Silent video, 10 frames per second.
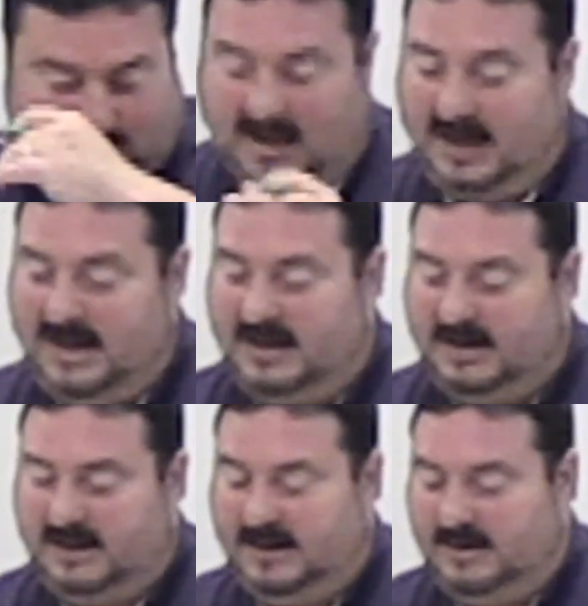I had
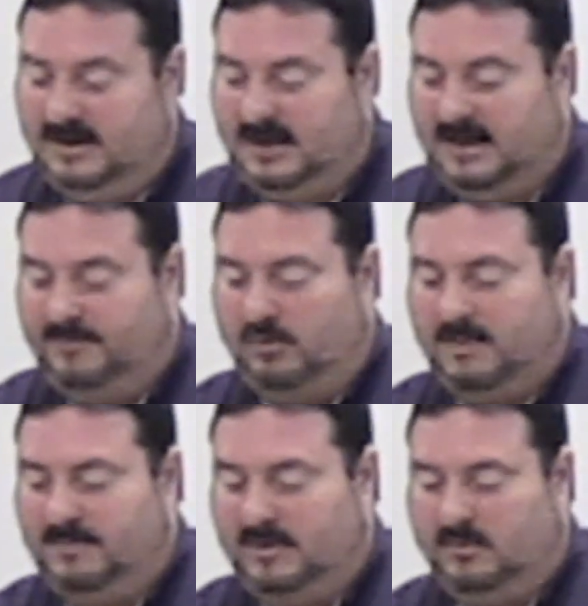a
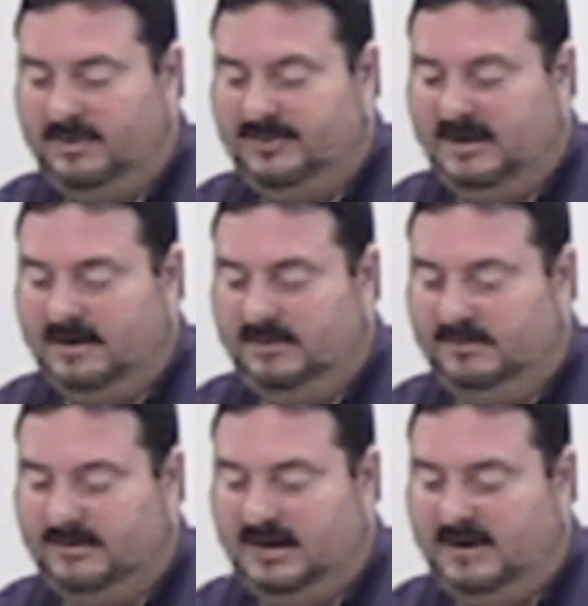appointment with
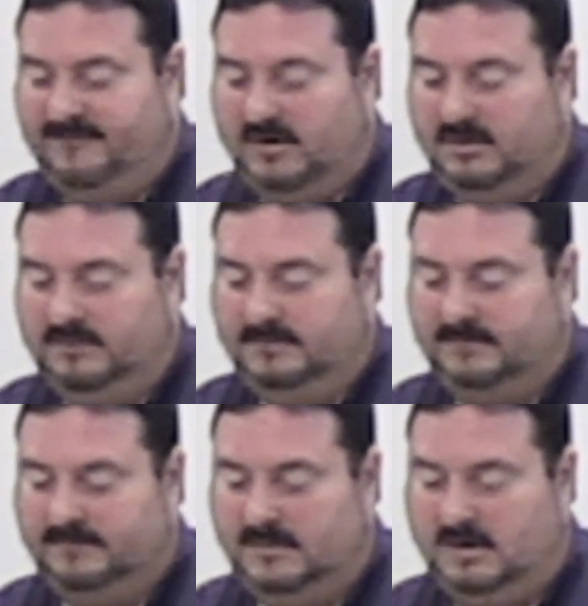the head of our
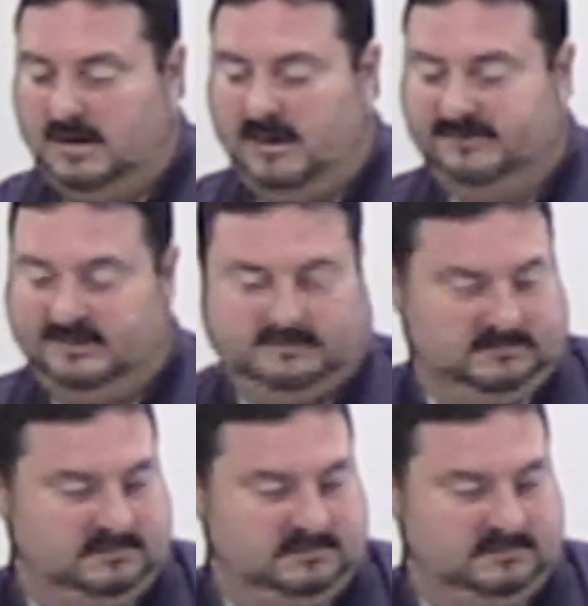housing.